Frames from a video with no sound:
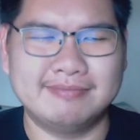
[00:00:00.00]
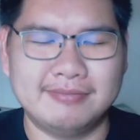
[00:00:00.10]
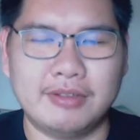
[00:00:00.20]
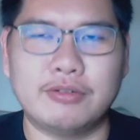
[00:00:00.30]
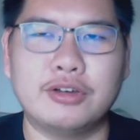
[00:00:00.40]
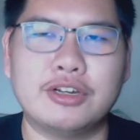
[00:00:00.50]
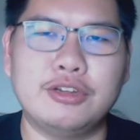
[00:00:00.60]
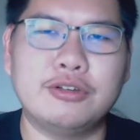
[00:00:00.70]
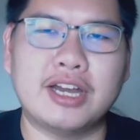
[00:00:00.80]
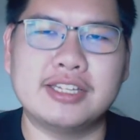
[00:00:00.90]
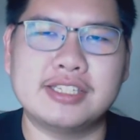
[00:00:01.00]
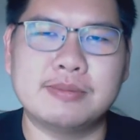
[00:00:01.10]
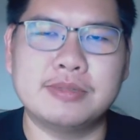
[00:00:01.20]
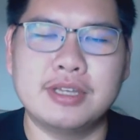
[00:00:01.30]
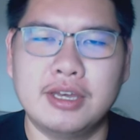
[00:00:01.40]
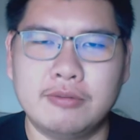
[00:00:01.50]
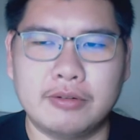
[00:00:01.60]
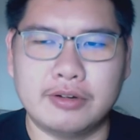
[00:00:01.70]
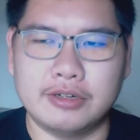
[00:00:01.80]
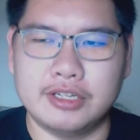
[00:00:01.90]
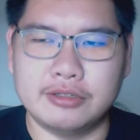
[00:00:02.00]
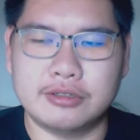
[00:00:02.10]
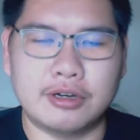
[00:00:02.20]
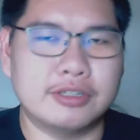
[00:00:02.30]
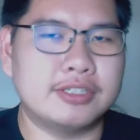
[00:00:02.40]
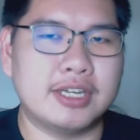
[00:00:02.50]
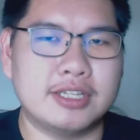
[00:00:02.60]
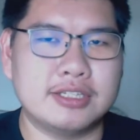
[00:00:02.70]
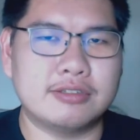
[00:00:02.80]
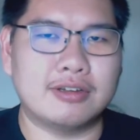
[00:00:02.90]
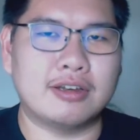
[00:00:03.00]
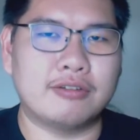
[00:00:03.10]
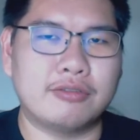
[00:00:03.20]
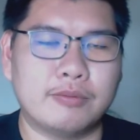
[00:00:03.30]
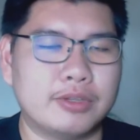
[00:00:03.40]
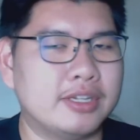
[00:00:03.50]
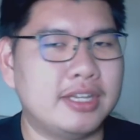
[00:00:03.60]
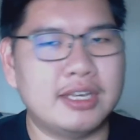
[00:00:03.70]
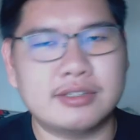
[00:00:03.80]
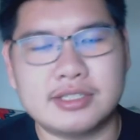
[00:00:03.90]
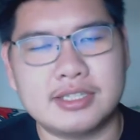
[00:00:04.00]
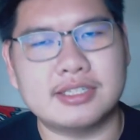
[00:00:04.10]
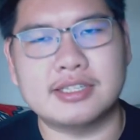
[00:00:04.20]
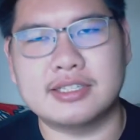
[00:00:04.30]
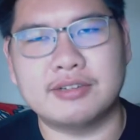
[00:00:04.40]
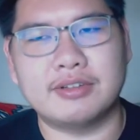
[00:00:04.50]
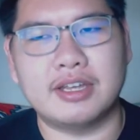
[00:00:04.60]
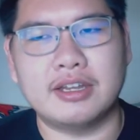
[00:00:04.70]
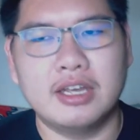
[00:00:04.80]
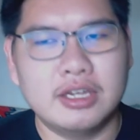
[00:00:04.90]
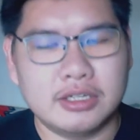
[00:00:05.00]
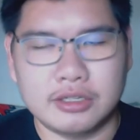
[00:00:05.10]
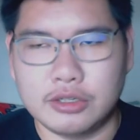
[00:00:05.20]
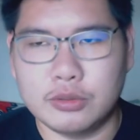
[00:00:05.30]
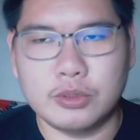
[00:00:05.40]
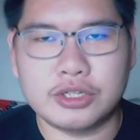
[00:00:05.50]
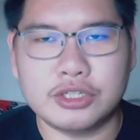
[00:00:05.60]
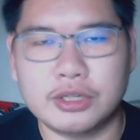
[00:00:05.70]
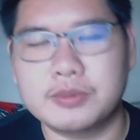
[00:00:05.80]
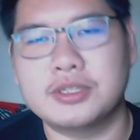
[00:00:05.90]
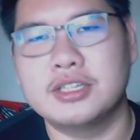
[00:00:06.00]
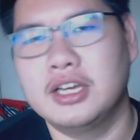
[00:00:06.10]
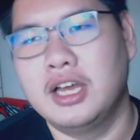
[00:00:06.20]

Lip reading: with all the new items, with the new contents from the DLCs and stuff like that, the new workshops.